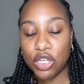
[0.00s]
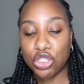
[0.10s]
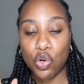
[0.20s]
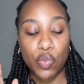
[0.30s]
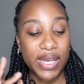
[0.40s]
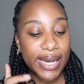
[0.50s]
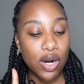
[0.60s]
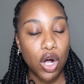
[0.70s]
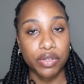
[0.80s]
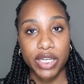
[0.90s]
So we
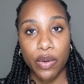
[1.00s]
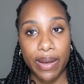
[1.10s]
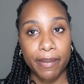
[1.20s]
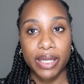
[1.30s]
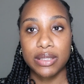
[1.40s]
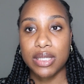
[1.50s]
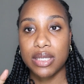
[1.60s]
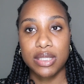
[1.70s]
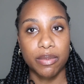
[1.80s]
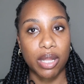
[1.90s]
get all the equipment,
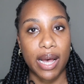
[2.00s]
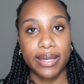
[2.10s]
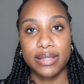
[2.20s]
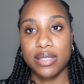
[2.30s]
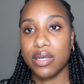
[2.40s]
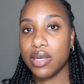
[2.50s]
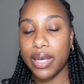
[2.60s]
supplies,